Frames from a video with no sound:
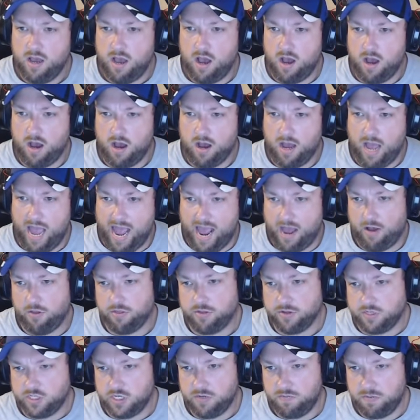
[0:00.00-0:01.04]
how
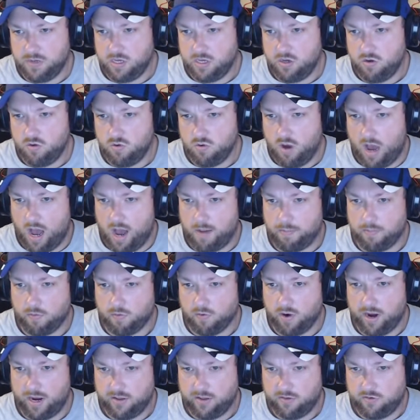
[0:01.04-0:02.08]
the GPU
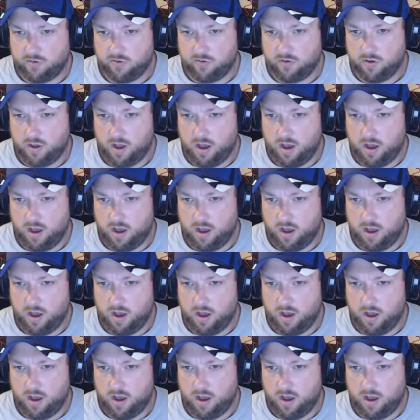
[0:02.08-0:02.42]
operates